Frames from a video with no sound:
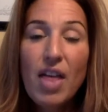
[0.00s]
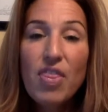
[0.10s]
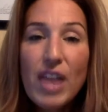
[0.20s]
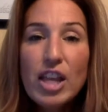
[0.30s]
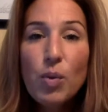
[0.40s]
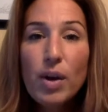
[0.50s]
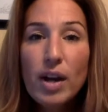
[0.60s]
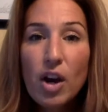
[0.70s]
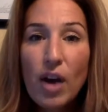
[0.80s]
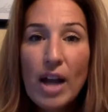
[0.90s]
then you want
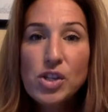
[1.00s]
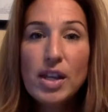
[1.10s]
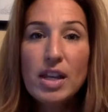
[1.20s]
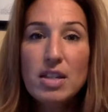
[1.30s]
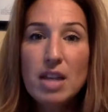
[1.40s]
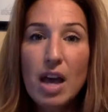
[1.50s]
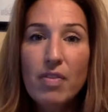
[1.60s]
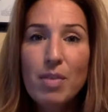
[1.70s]
to congratulate yourself.